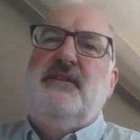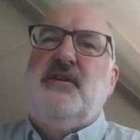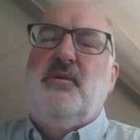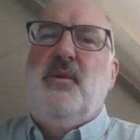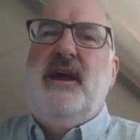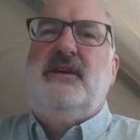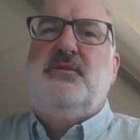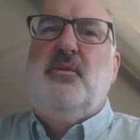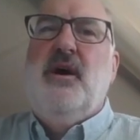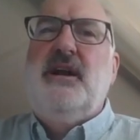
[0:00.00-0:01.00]
of different
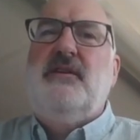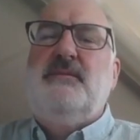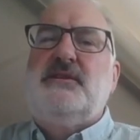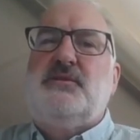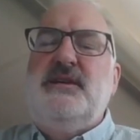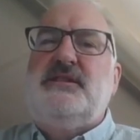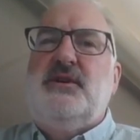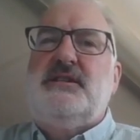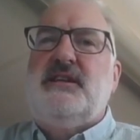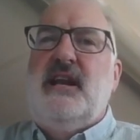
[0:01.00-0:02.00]
ways. One of them is
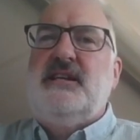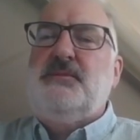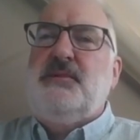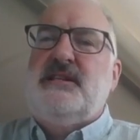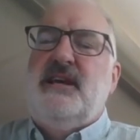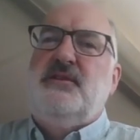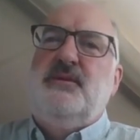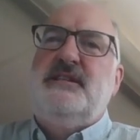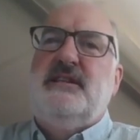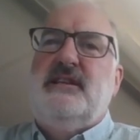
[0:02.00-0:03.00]
research that I just presented
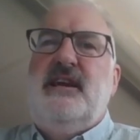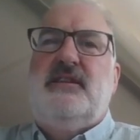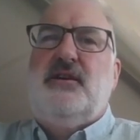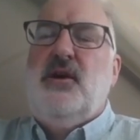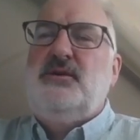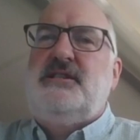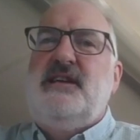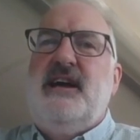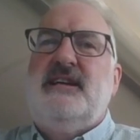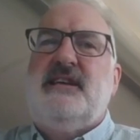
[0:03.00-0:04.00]
recently at the Coast
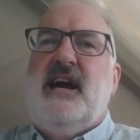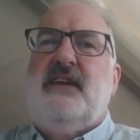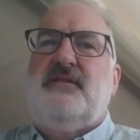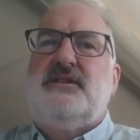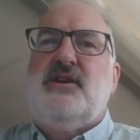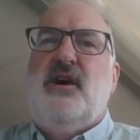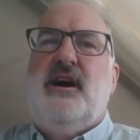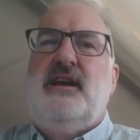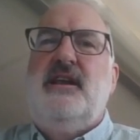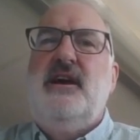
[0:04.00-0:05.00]
GIS conference
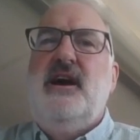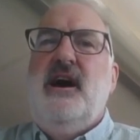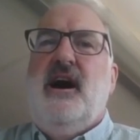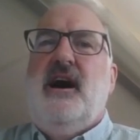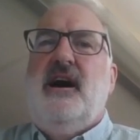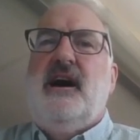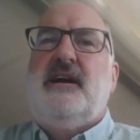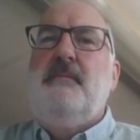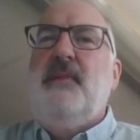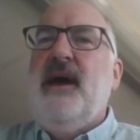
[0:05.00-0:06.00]
on a
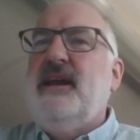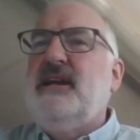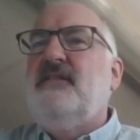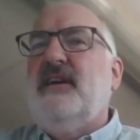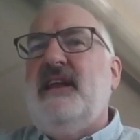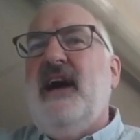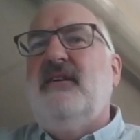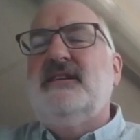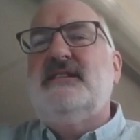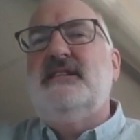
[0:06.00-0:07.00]
competitive
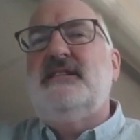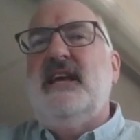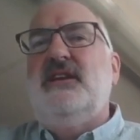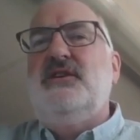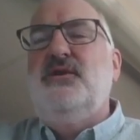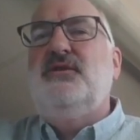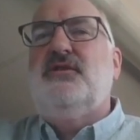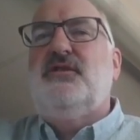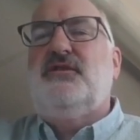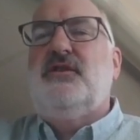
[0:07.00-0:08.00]
analysis and
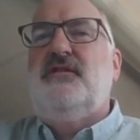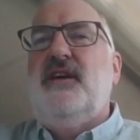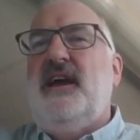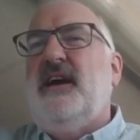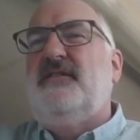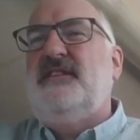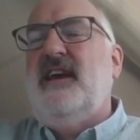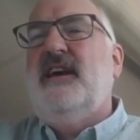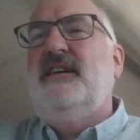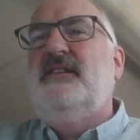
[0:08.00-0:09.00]
user survey of
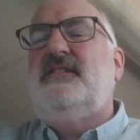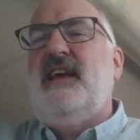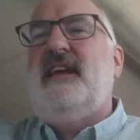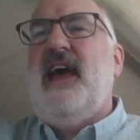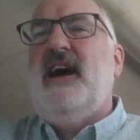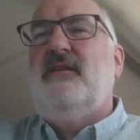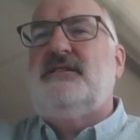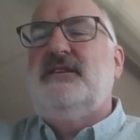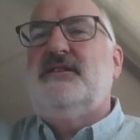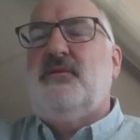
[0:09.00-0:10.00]
10 state
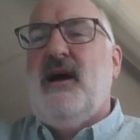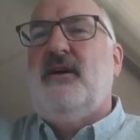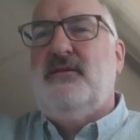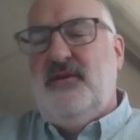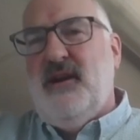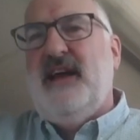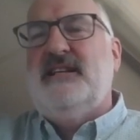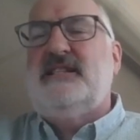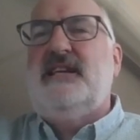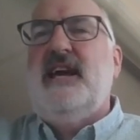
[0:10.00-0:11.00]
atlases around the
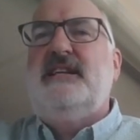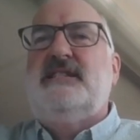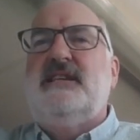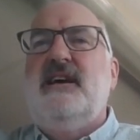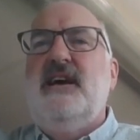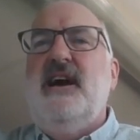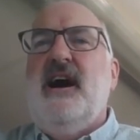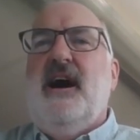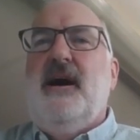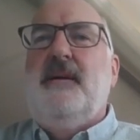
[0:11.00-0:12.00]
United States.
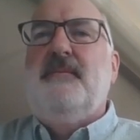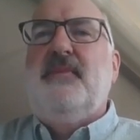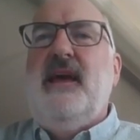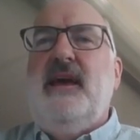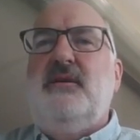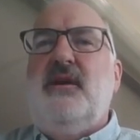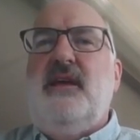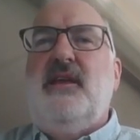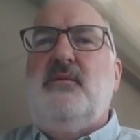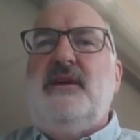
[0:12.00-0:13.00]
And
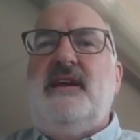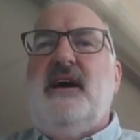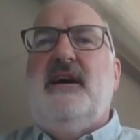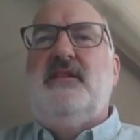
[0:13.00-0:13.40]
that we